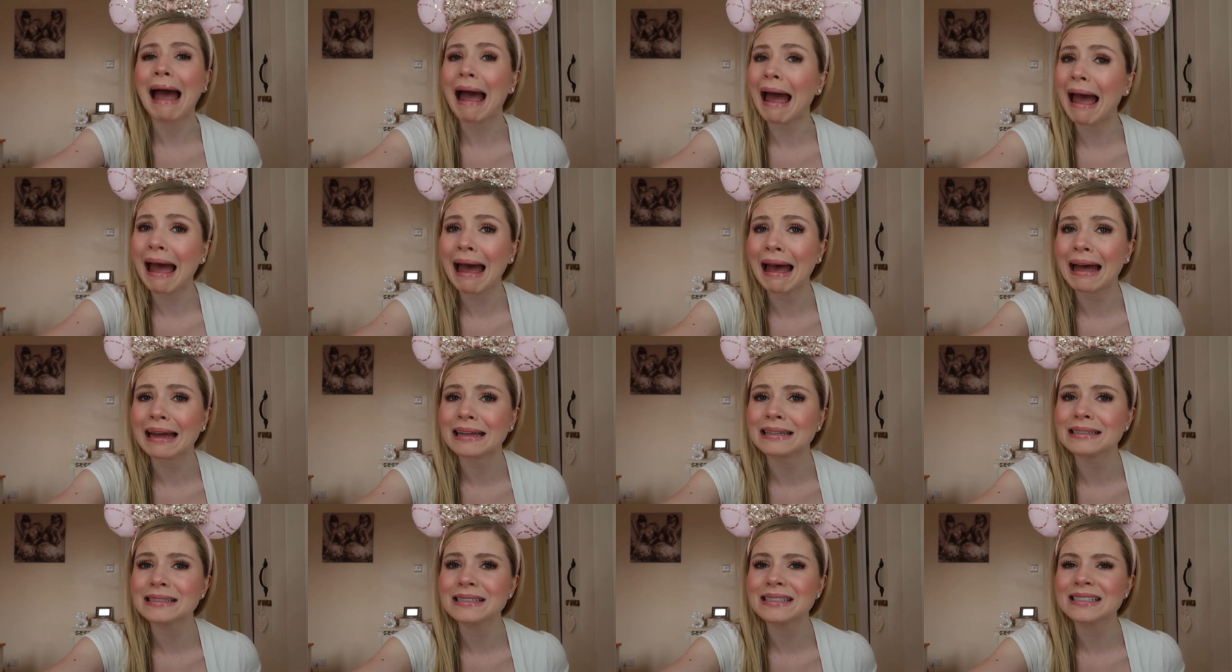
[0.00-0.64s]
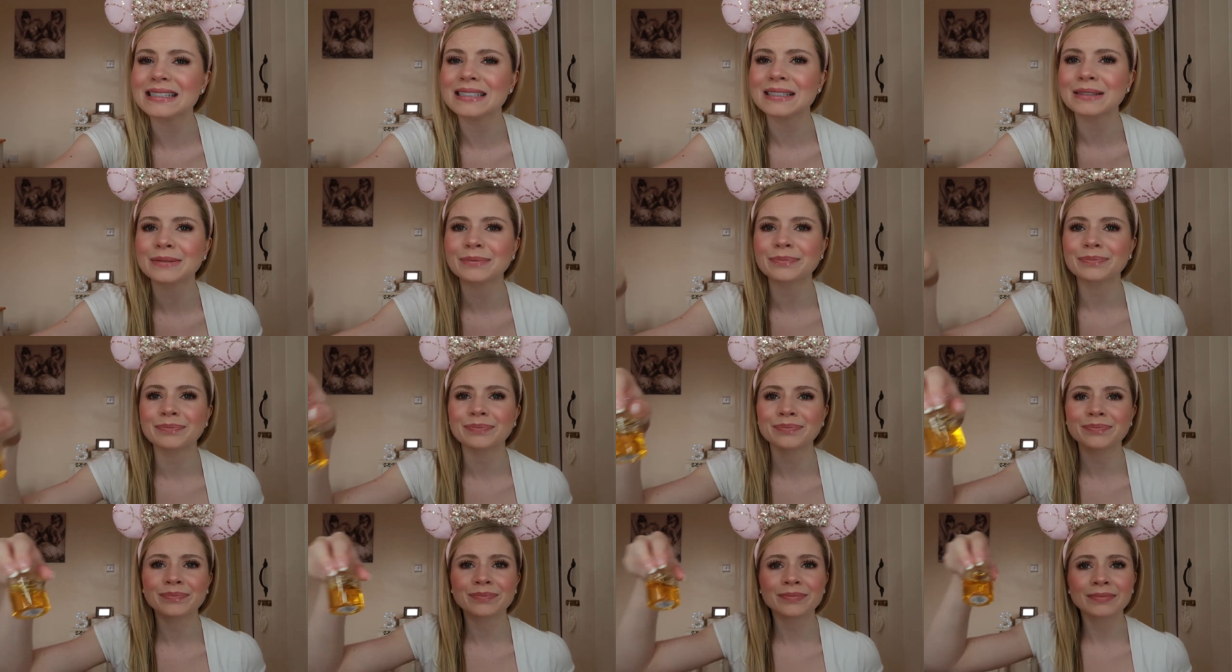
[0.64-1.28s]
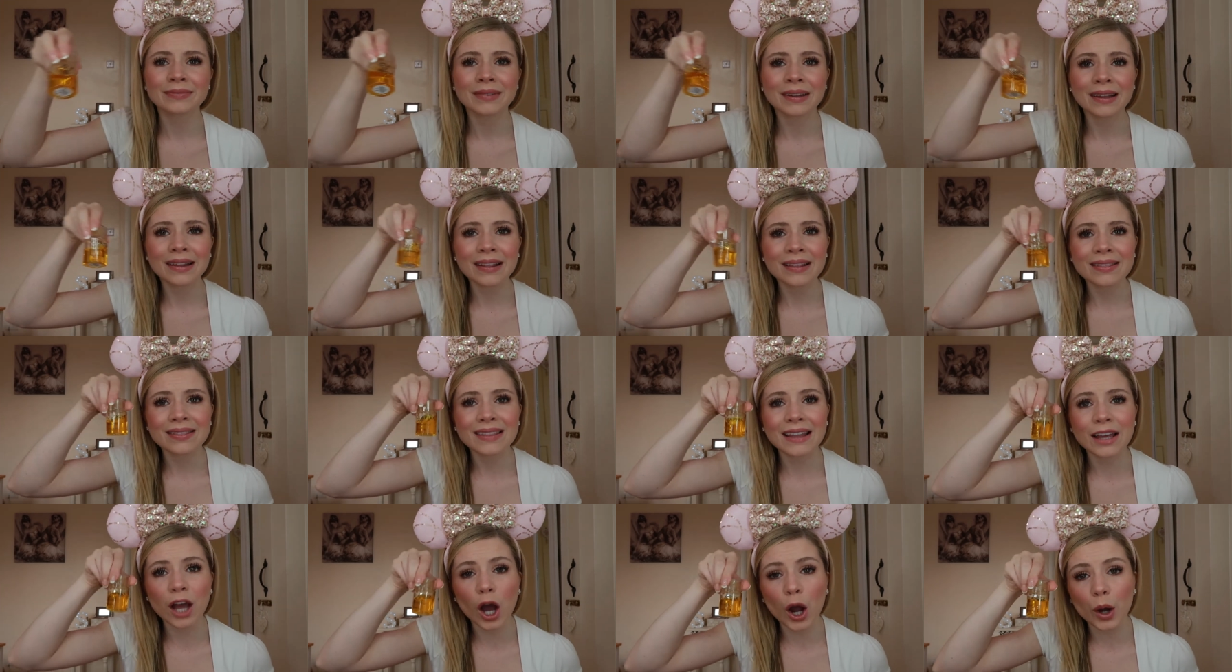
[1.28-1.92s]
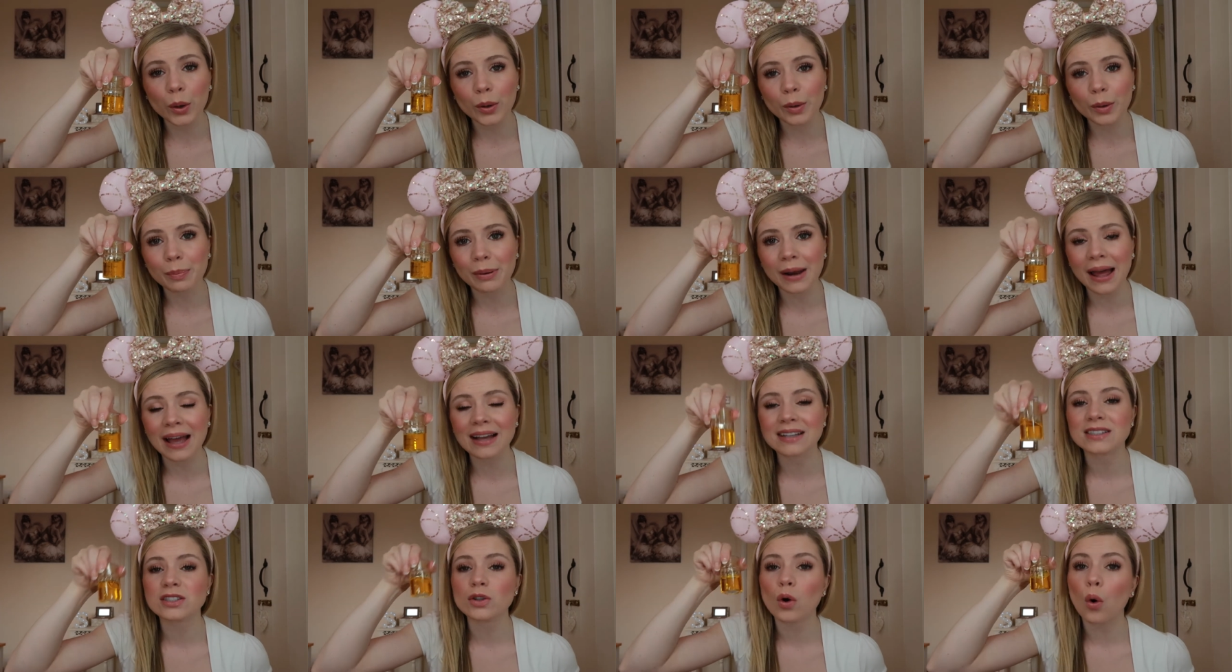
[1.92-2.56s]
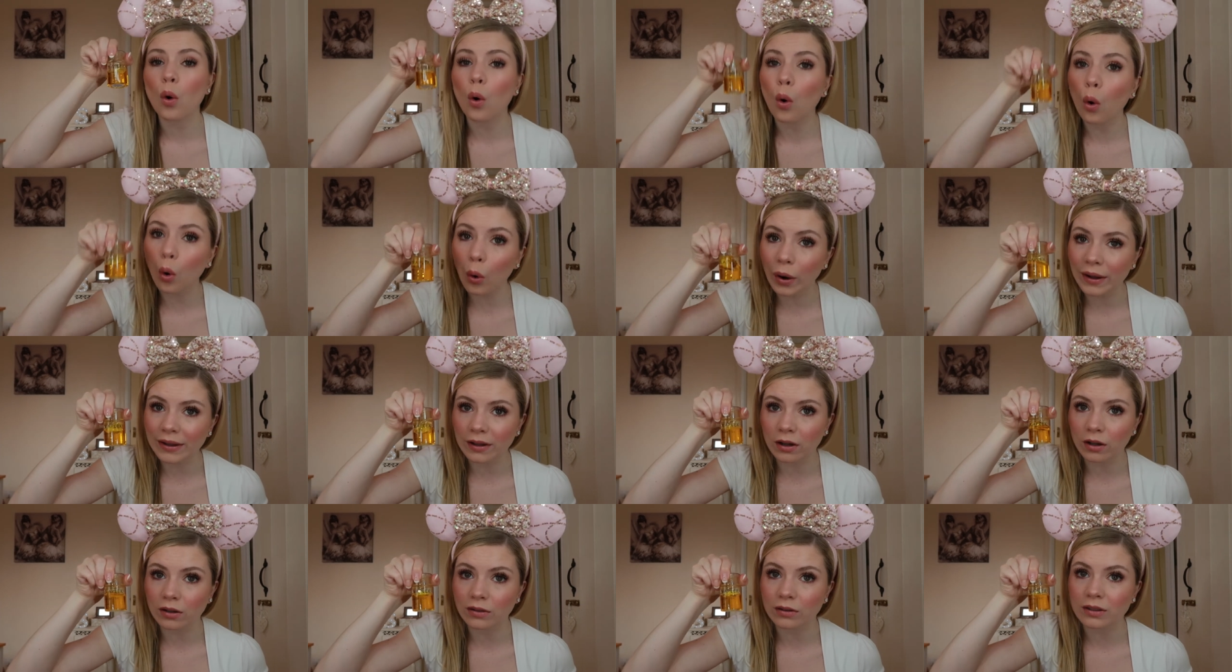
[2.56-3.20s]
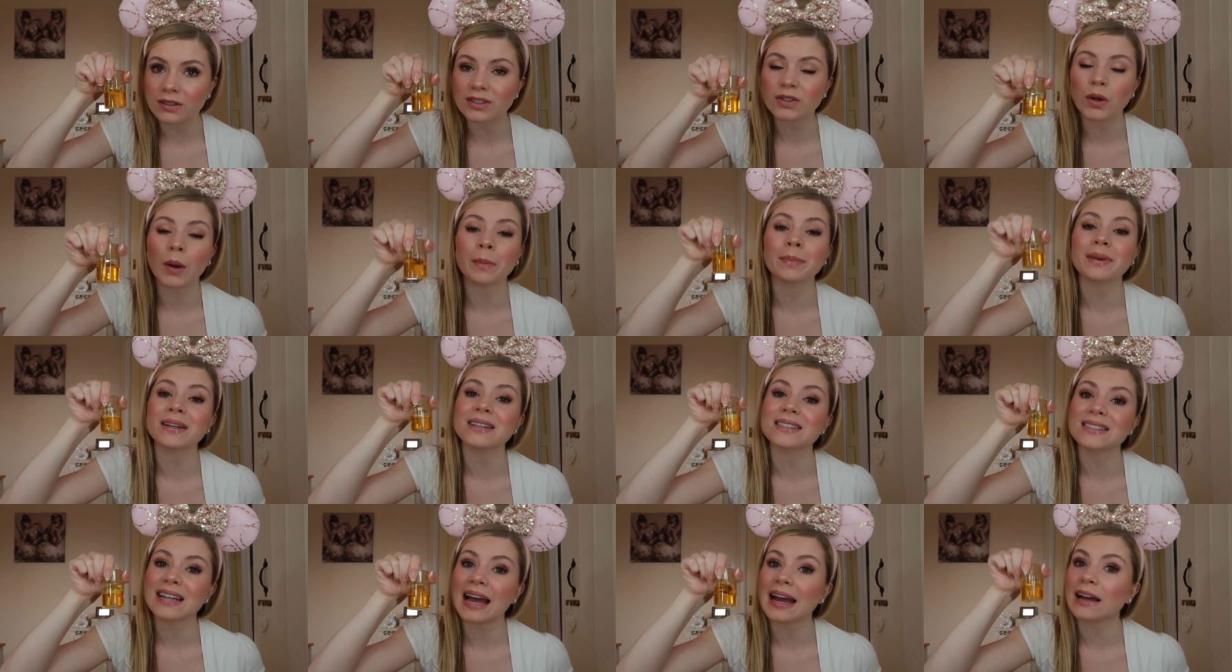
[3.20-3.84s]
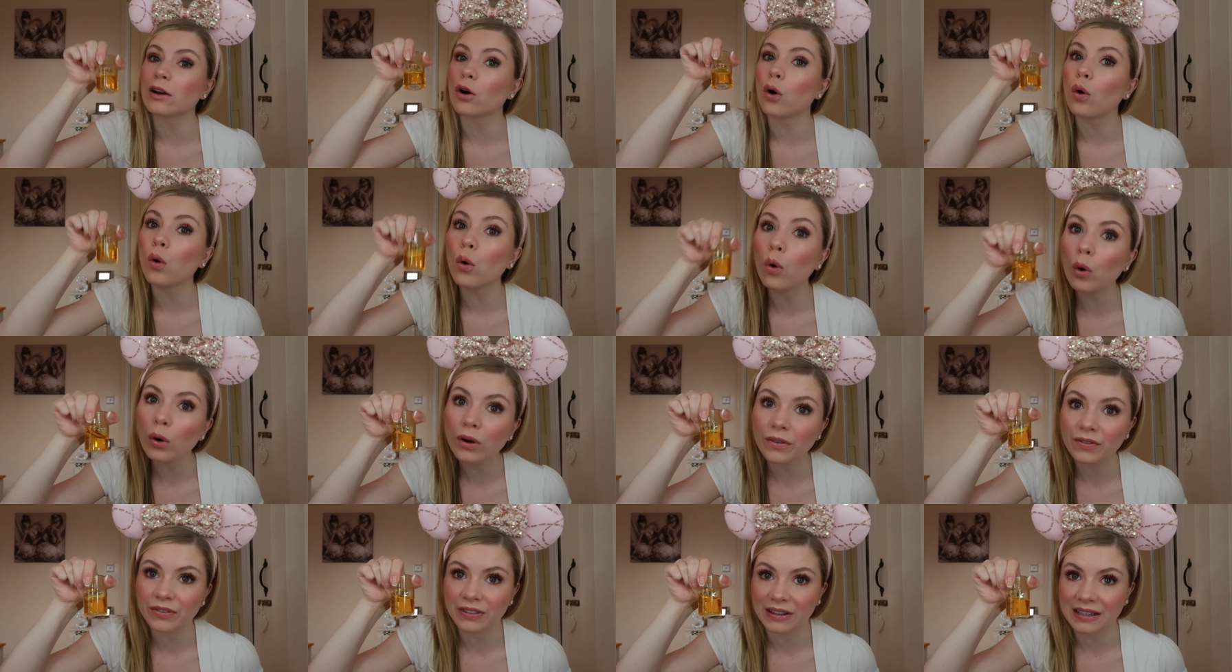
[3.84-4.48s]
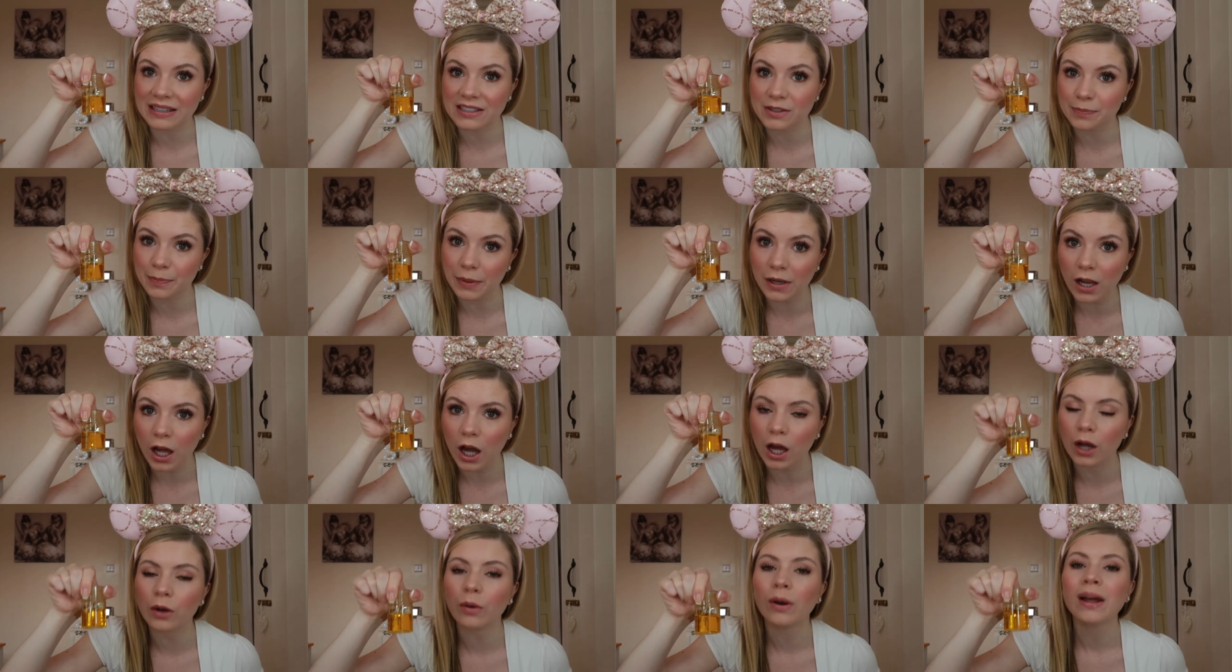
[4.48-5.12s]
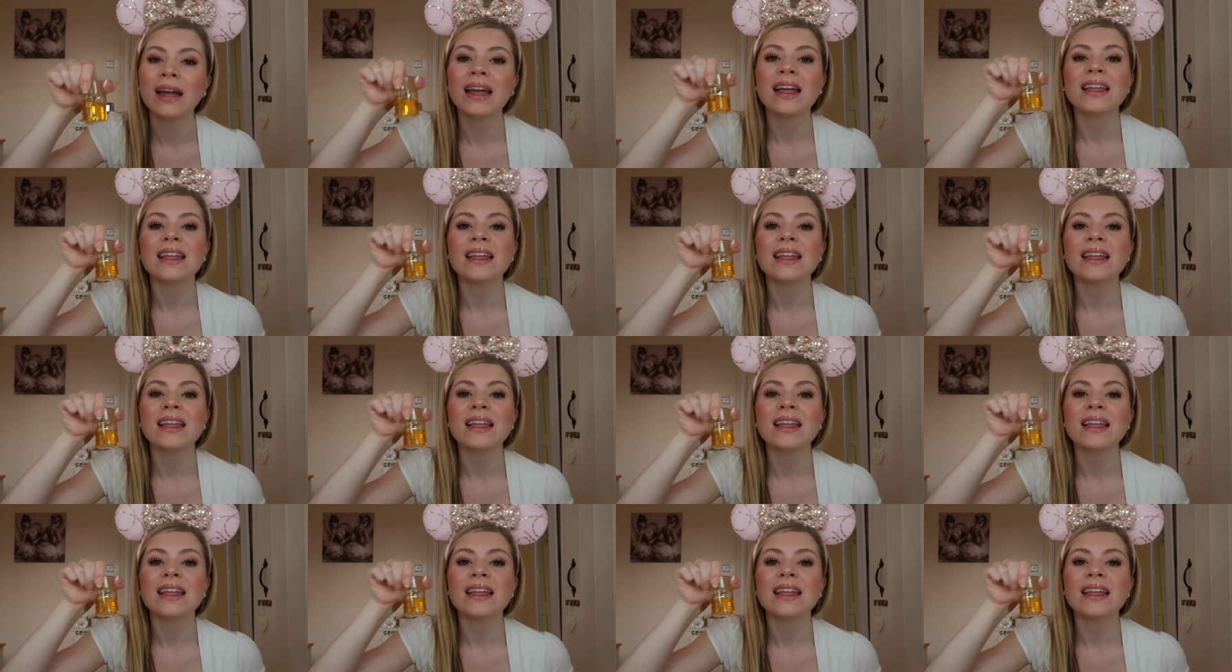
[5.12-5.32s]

and the Olaplex oil. So I'm going to tag all of these below.